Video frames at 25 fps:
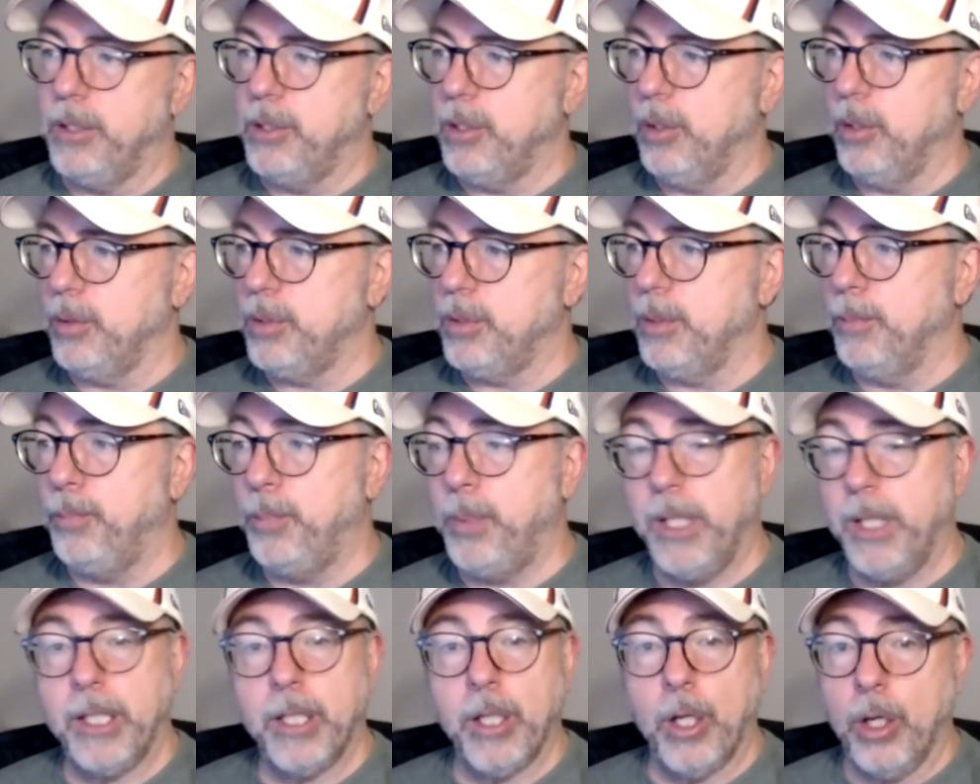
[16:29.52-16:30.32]
So some
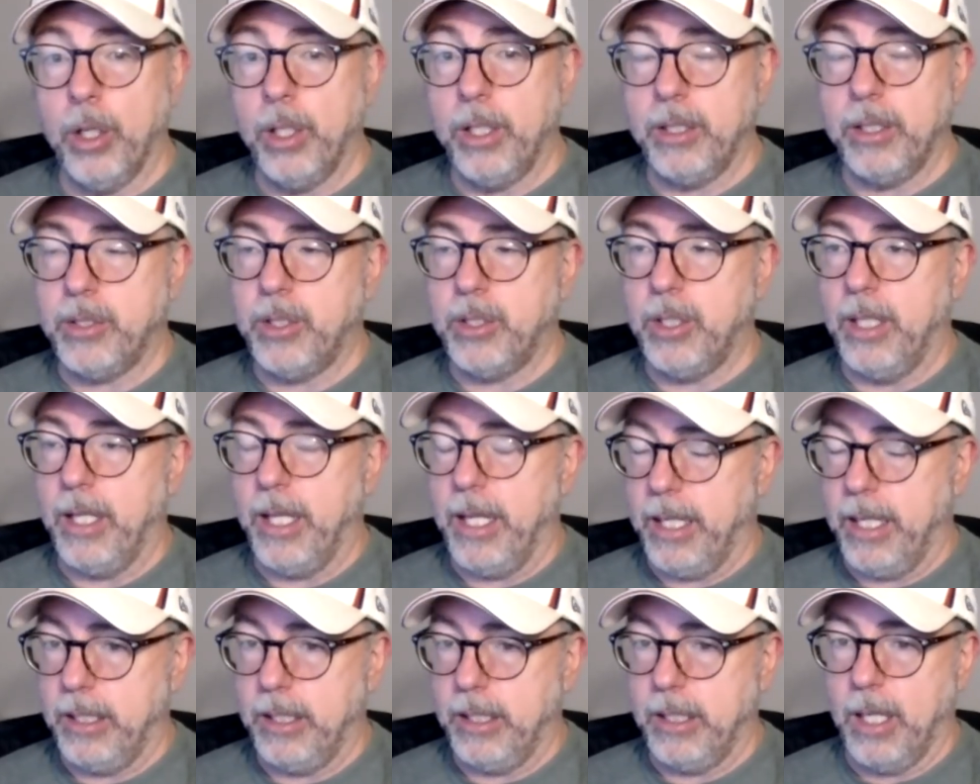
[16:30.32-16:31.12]
big earnings
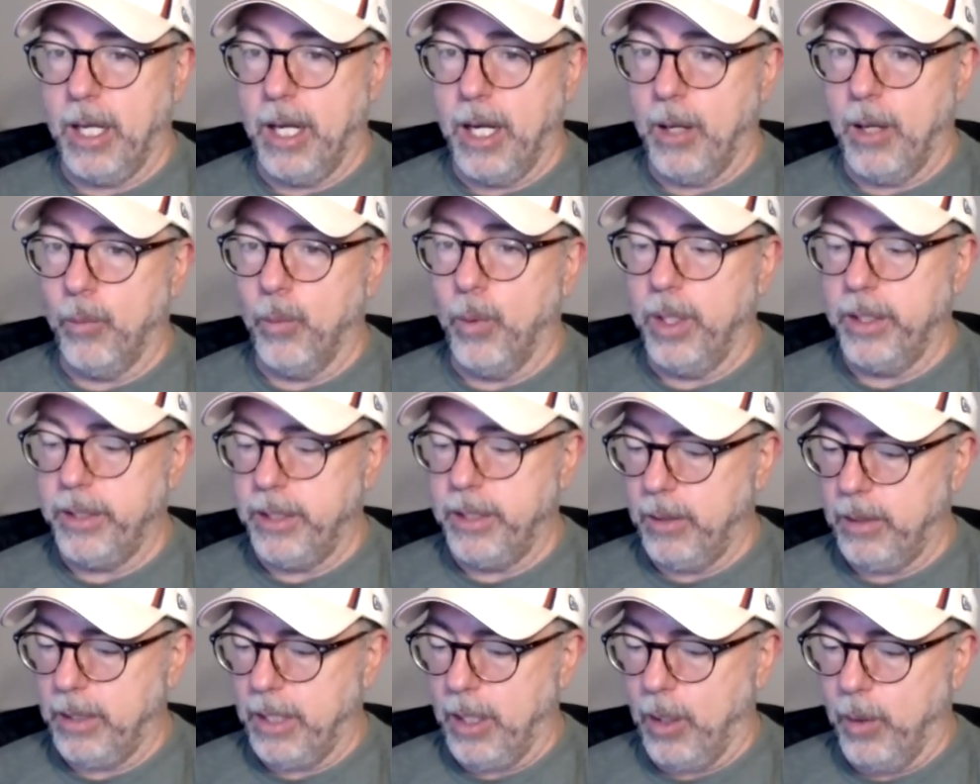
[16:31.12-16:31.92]
today. Uh, one
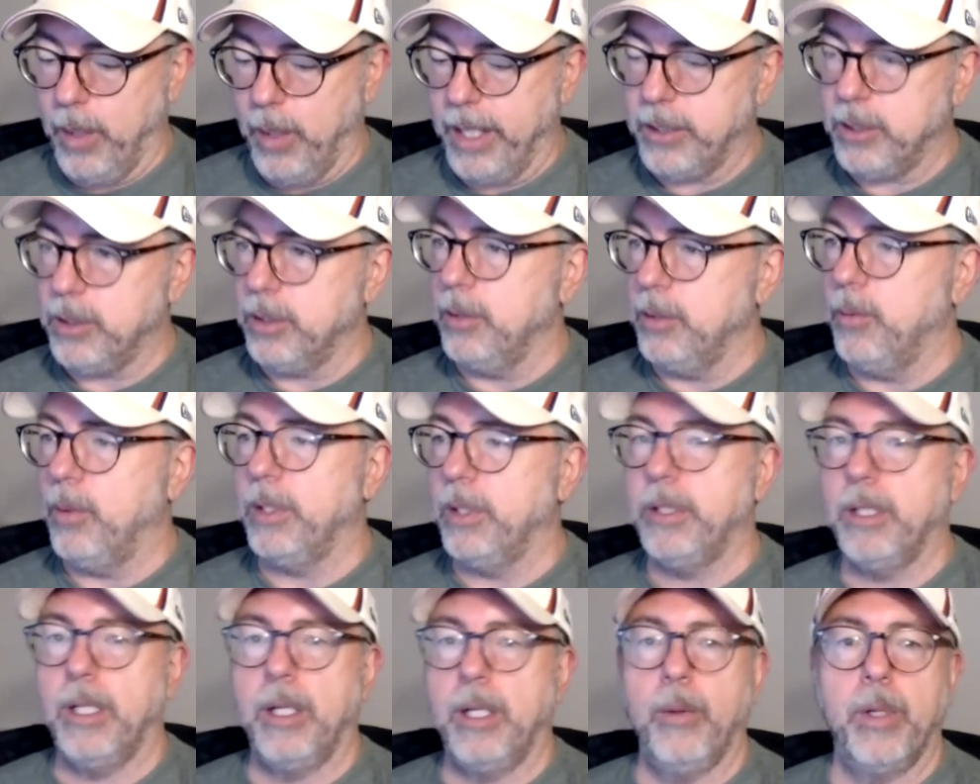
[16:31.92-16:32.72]
that, oh, actually one
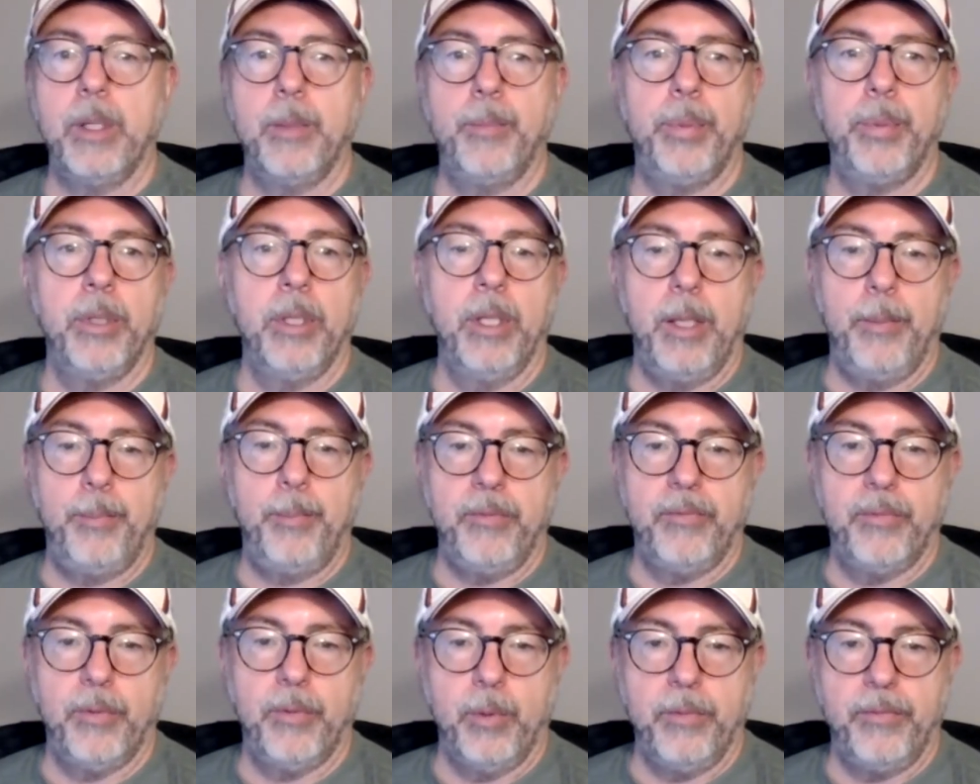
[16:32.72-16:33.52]
that I want to pull up
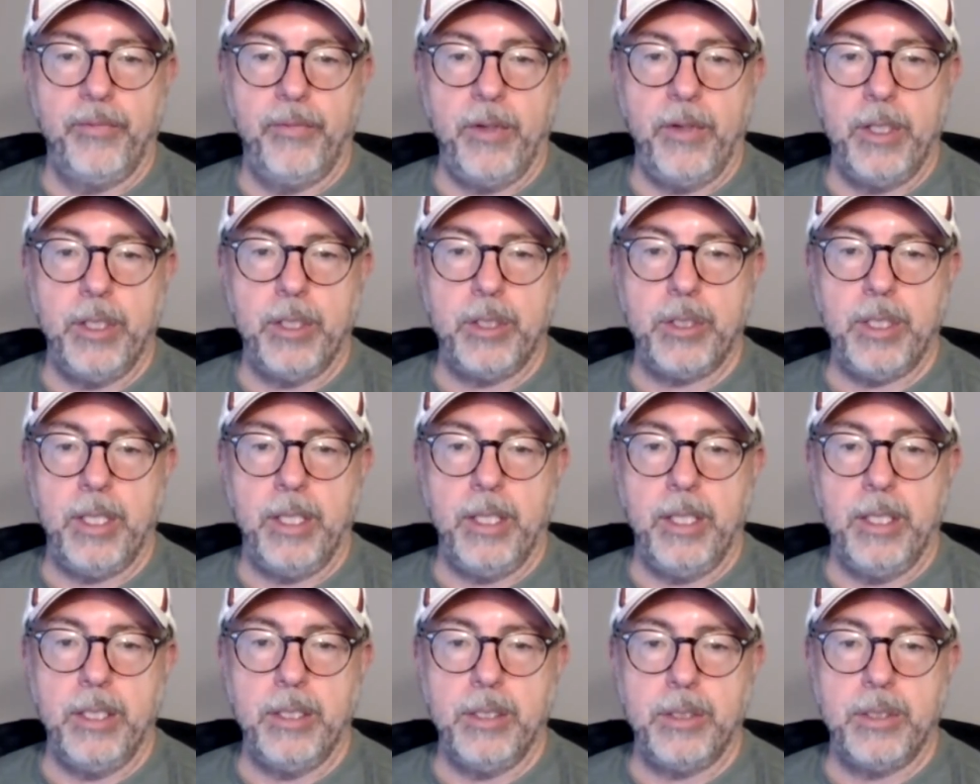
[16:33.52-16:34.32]
before we finish
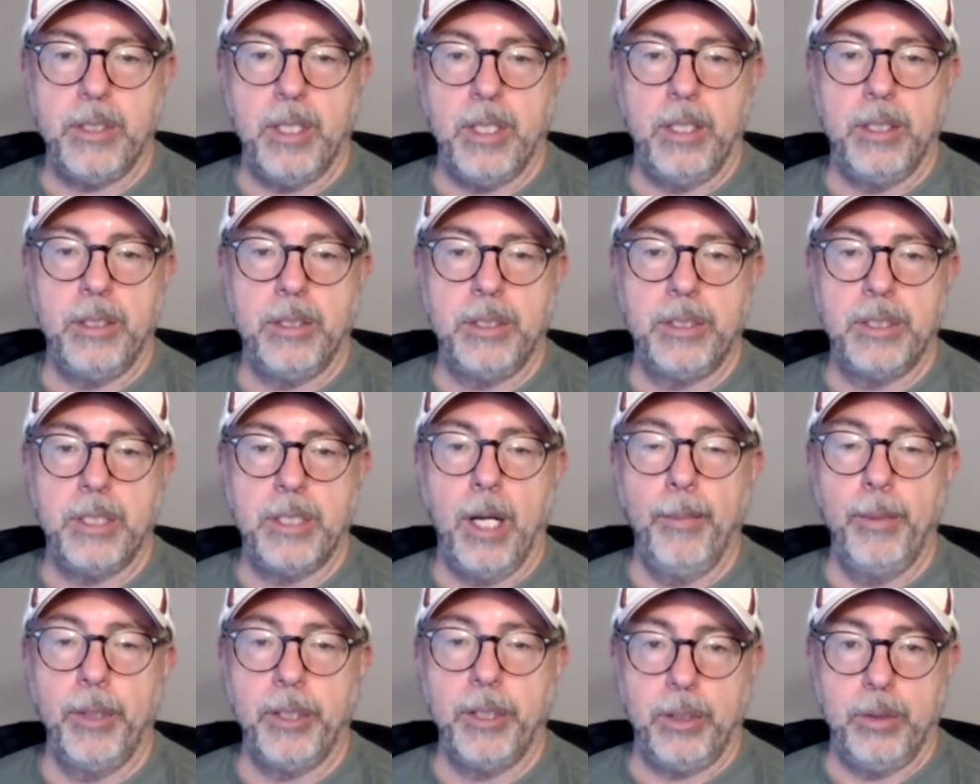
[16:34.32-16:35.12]
is
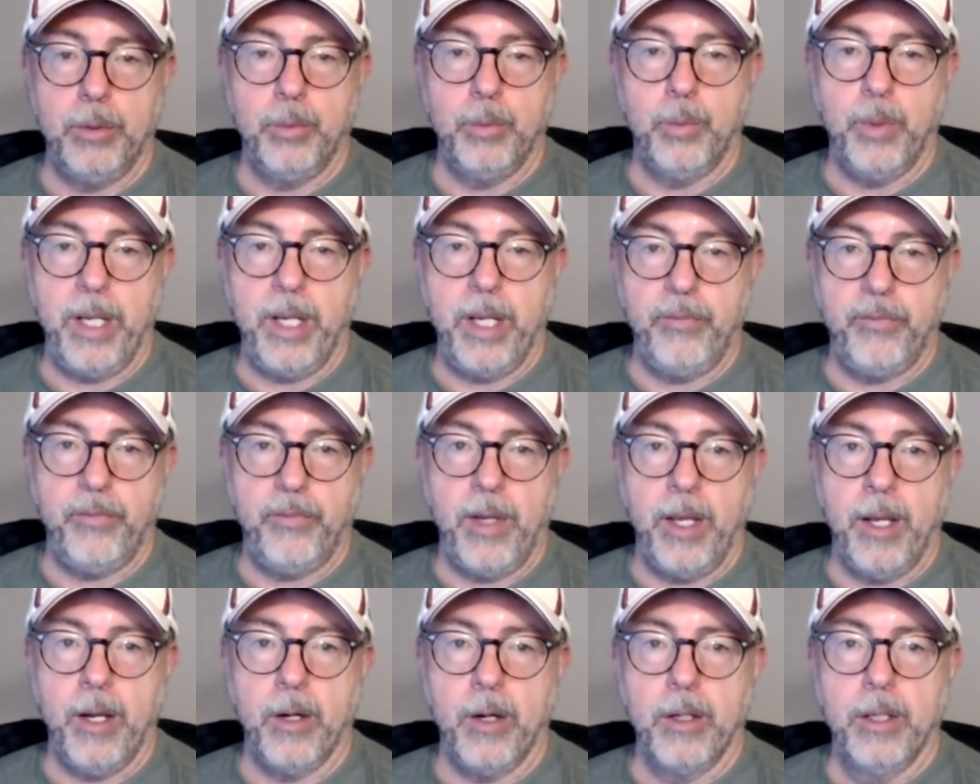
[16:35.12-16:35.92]
W,
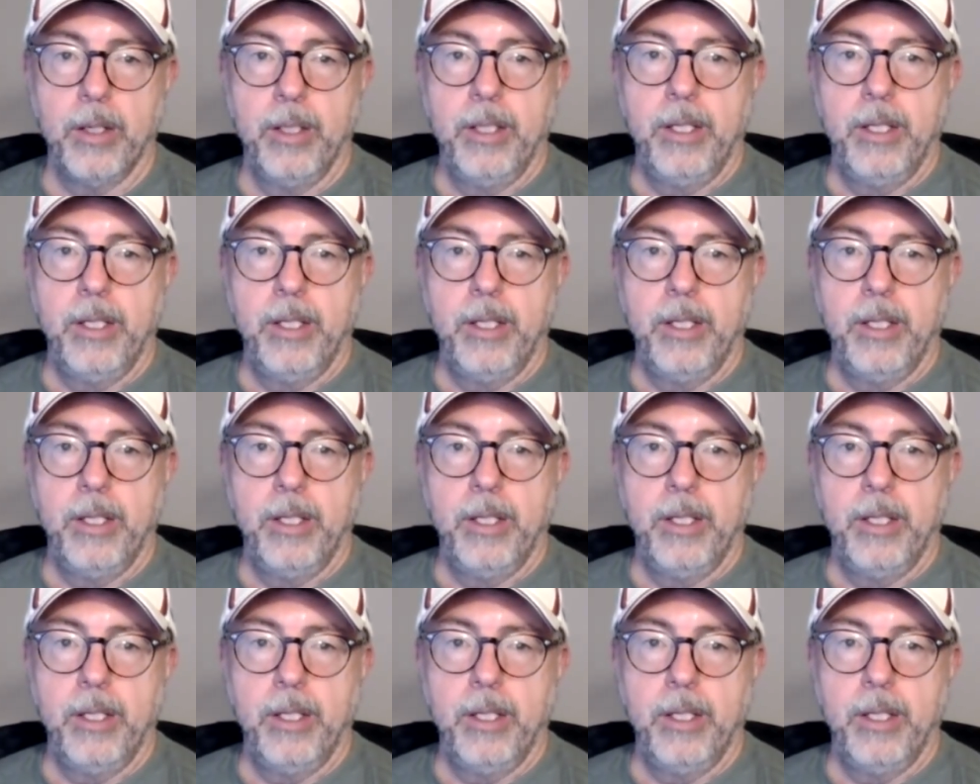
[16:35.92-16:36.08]
Wayfair.